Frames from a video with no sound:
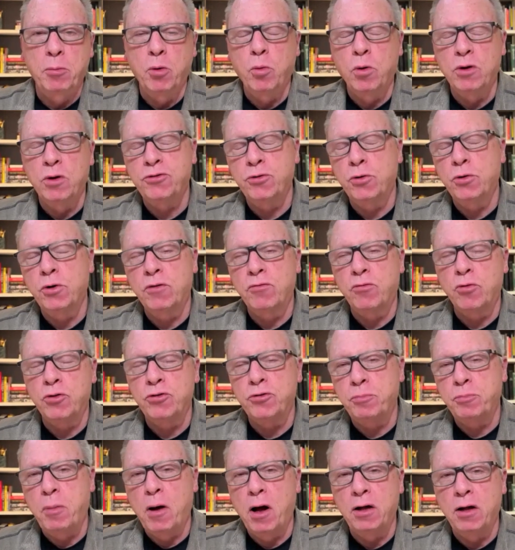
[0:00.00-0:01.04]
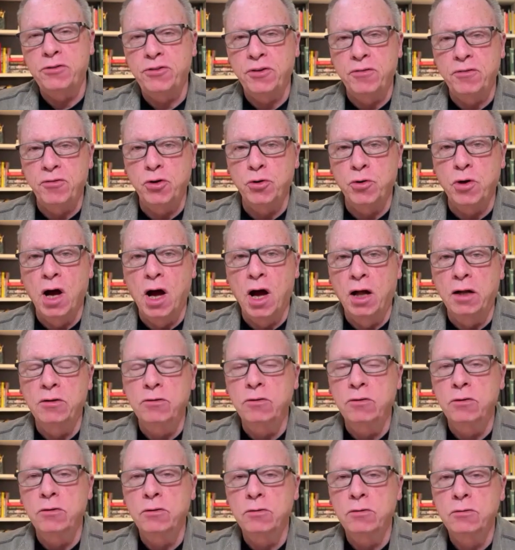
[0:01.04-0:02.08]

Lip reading: What sort of response have you gotten?